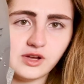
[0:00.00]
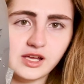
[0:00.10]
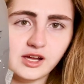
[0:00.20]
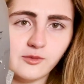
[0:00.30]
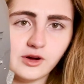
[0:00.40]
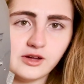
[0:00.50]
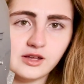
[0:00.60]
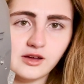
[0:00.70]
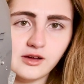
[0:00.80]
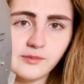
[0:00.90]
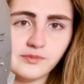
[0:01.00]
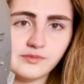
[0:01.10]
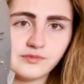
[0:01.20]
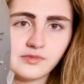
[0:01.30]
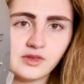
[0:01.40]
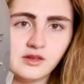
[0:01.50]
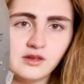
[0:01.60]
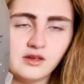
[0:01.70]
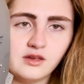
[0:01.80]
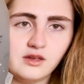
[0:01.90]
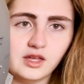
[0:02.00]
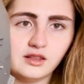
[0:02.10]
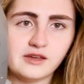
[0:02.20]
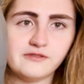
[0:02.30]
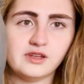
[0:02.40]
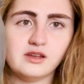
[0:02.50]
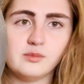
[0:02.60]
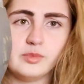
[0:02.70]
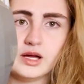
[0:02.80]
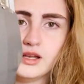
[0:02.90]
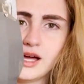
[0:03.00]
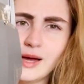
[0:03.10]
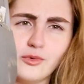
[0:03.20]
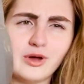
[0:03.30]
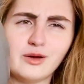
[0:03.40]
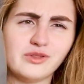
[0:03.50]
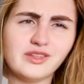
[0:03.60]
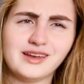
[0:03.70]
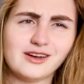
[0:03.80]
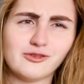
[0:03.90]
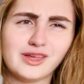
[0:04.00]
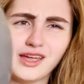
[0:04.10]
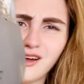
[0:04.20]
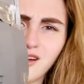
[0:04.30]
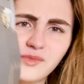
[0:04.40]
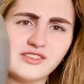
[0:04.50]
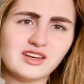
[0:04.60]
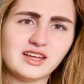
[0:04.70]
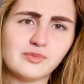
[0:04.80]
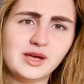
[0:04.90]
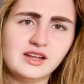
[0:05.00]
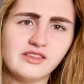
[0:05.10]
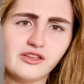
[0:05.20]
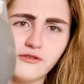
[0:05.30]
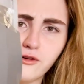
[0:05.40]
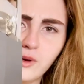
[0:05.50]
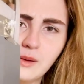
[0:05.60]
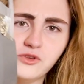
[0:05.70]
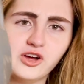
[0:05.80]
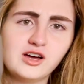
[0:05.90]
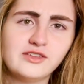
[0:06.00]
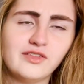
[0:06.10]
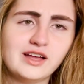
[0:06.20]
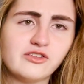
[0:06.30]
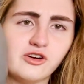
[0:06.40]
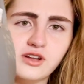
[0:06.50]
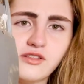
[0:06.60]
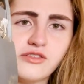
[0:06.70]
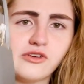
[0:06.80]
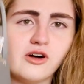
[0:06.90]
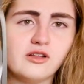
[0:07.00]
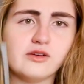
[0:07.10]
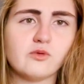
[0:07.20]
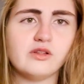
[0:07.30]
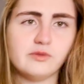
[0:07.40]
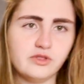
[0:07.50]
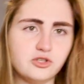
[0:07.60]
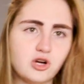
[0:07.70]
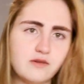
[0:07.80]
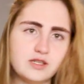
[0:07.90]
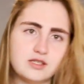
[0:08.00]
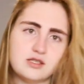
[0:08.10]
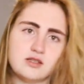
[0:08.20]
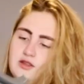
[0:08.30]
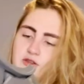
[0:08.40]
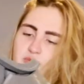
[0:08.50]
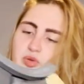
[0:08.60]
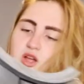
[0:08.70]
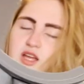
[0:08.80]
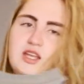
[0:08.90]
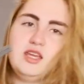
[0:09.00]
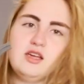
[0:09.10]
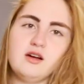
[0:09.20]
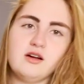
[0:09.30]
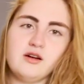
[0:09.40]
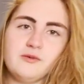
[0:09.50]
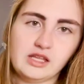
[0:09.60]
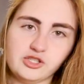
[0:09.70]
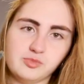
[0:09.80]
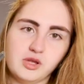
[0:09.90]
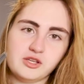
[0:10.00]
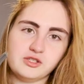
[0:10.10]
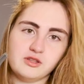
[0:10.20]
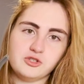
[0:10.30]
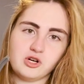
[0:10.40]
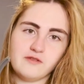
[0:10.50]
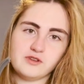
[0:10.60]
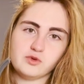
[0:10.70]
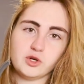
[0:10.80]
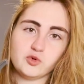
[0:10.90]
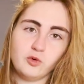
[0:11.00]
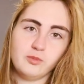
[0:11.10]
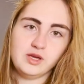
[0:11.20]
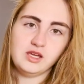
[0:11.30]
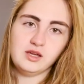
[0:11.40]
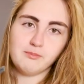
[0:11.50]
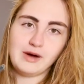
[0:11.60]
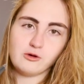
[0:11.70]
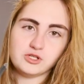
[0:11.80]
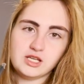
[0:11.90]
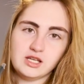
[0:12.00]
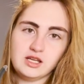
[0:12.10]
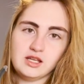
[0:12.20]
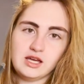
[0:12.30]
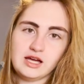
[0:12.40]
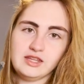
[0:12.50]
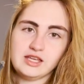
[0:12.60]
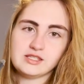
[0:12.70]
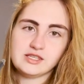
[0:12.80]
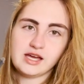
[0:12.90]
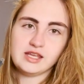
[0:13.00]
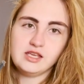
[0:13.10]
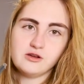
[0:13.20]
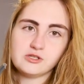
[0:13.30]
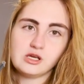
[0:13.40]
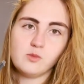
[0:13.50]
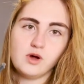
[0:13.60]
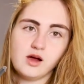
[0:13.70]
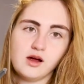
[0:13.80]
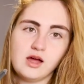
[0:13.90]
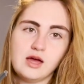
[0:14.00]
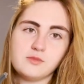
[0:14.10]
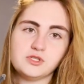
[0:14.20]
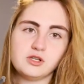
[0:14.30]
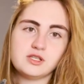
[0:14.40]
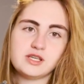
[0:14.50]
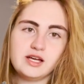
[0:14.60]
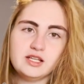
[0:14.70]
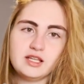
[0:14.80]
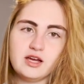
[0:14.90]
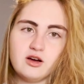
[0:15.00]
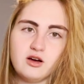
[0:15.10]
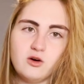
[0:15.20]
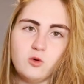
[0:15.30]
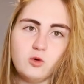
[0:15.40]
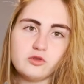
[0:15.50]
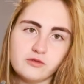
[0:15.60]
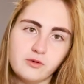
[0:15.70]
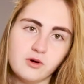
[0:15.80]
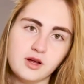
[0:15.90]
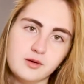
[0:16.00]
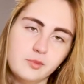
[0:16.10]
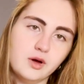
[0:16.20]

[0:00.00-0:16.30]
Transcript: right here where it lifted, but I'm okay with it. I don't really care. That's gonna get painted silver when I'm done. The lights are already installed. It runs with the Jarvis. There's a plug in here that just plugs into the Jarvis, which will be mounted on the inside here somewhere. Still designing like a holder for it,